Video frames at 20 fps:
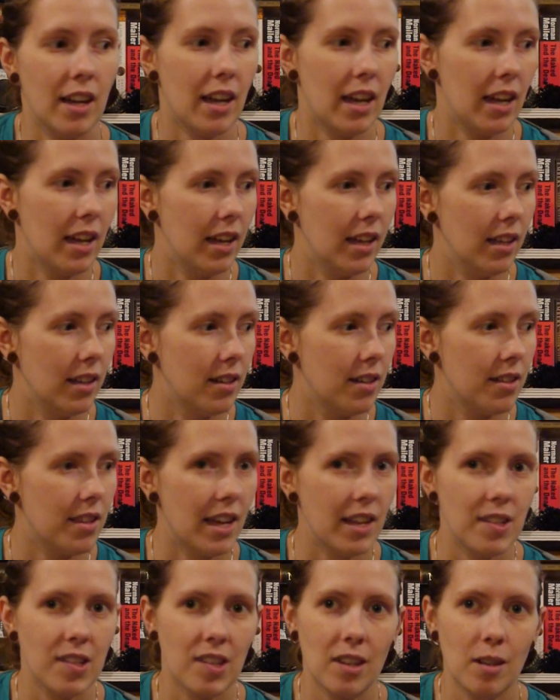And
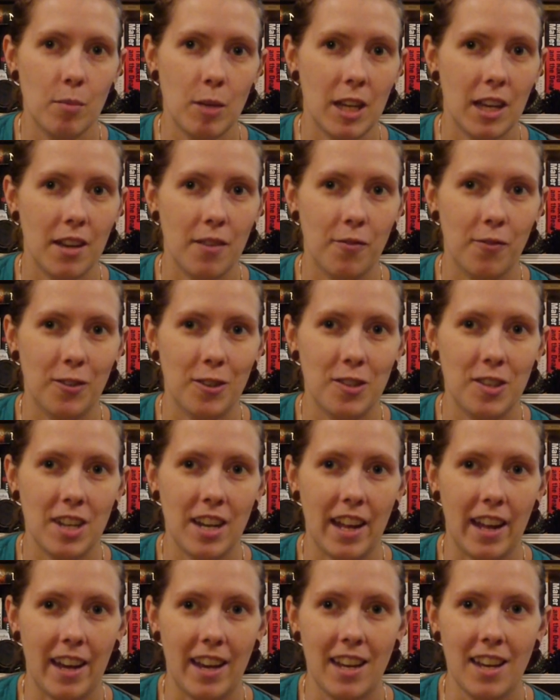that's going to be it for
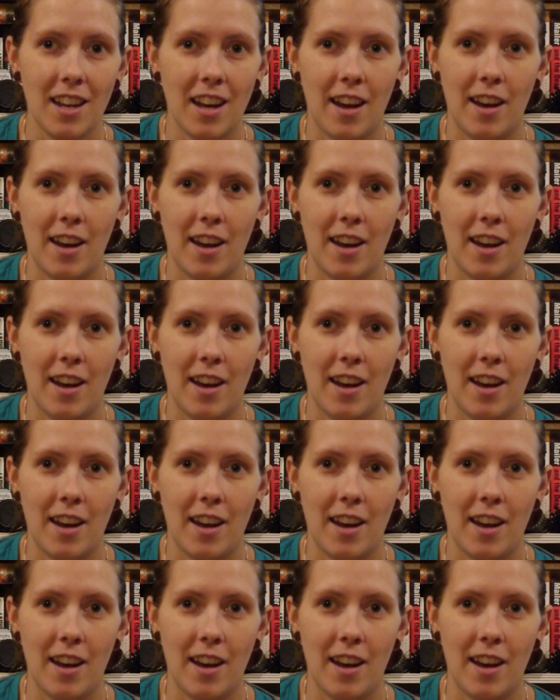today.